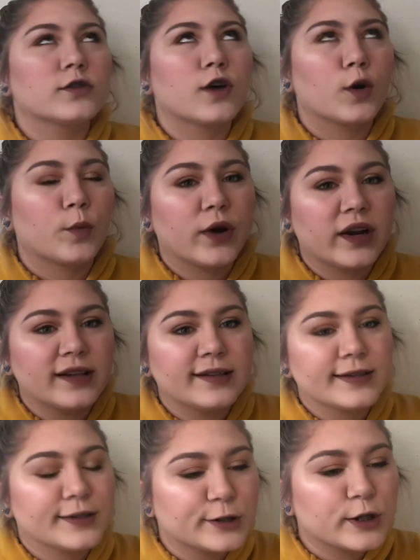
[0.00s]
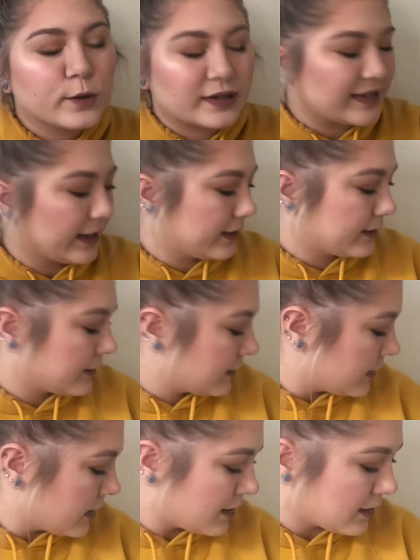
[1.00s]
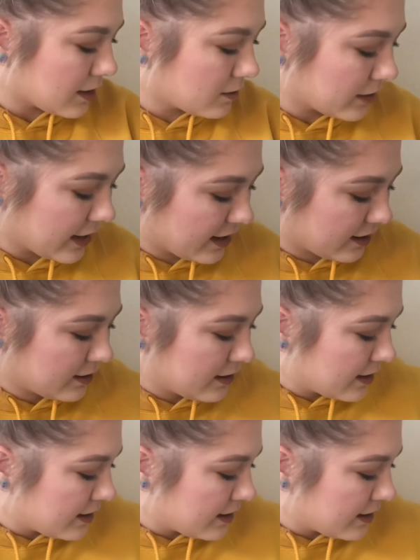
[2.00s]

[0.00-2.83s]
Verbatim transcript: So pretty. So excited. Okay.